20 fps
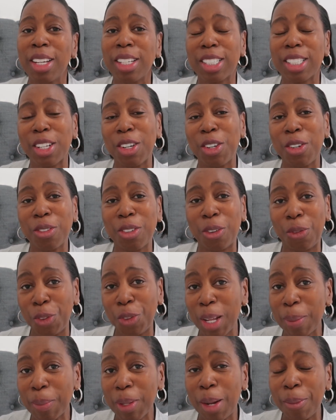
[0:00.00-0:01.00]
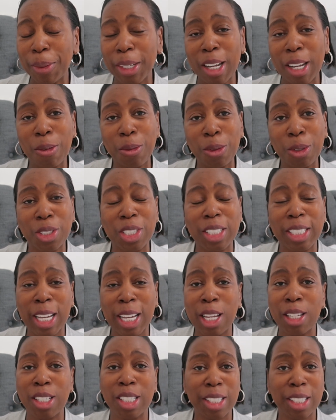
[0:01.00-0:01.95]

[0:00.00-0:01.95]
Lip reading: So the theme that I'm going for today